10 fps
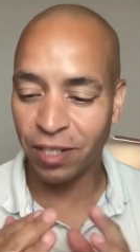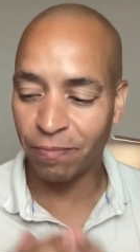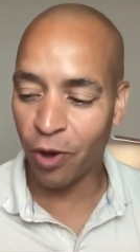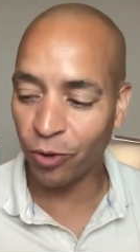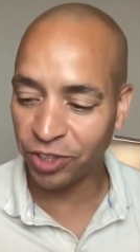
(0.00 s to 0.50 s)
and
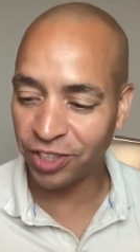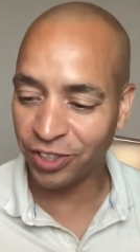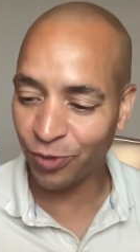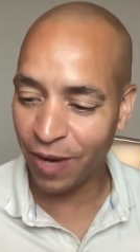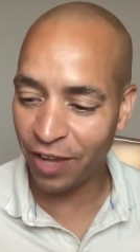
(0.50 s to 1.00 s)

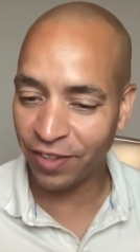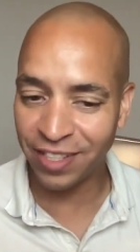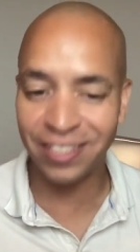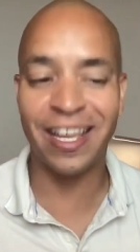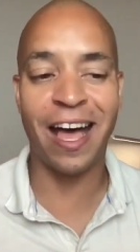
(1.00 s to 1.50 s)
emotions around
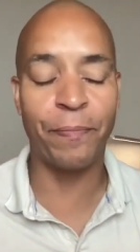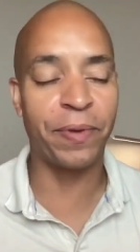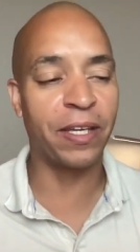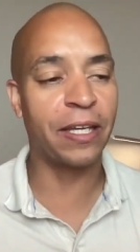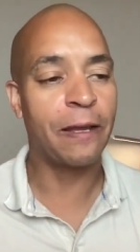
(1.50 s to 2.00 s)
this
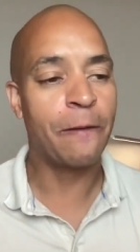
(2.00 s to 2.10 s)
topic.